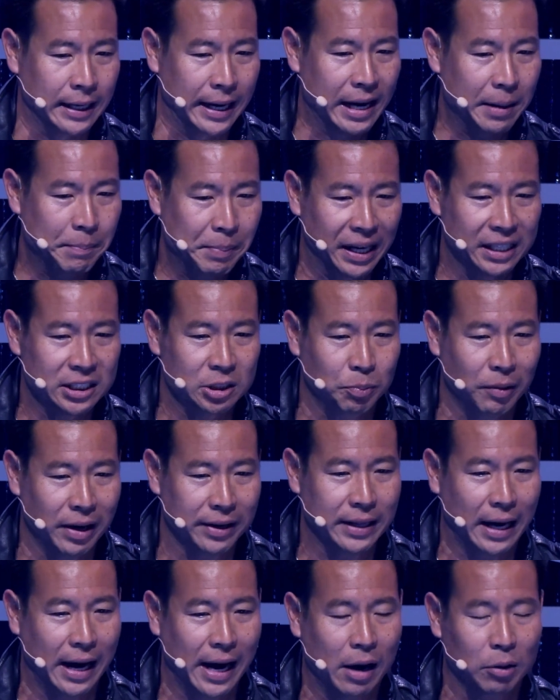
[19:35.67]
8-page spread,
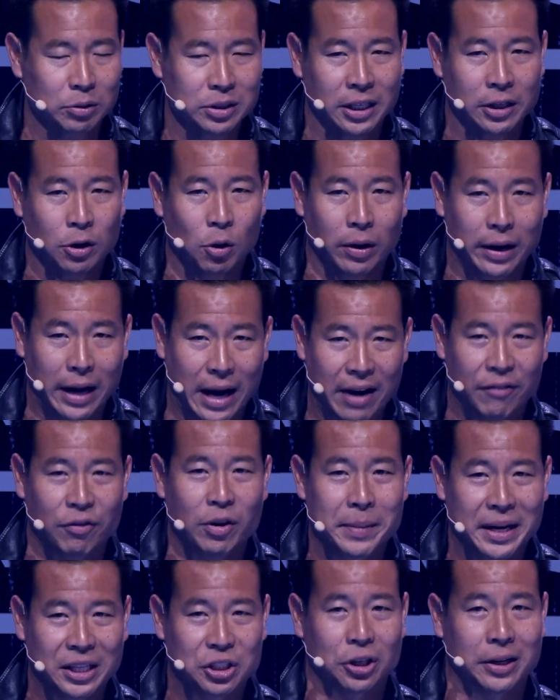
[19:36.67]
that I was going to go on every
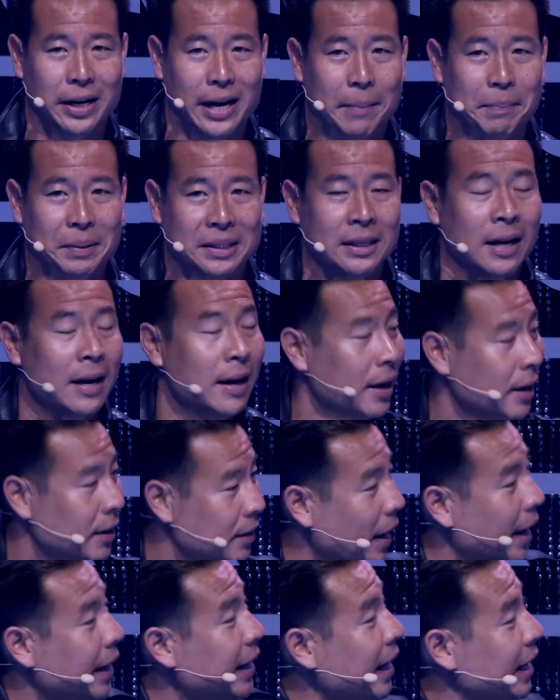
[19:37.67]
major campus,
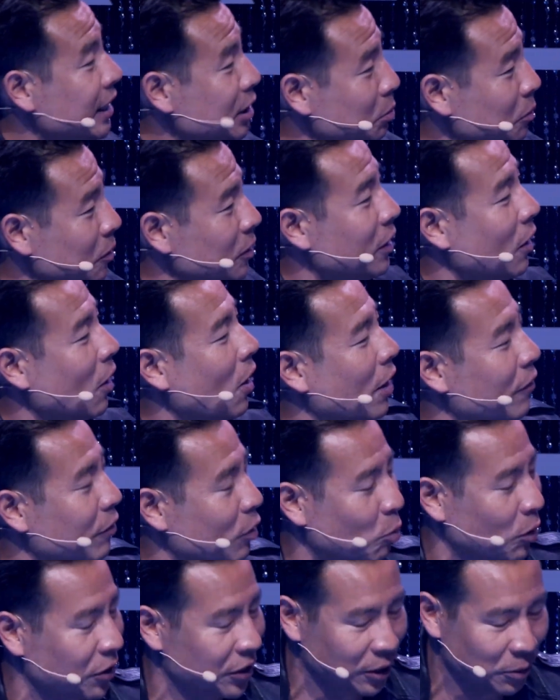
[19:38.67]
like Harvard,
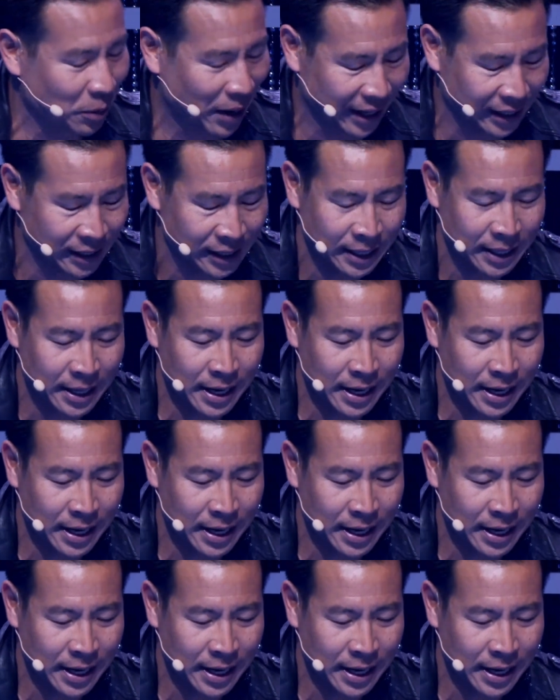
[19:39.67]
where you went,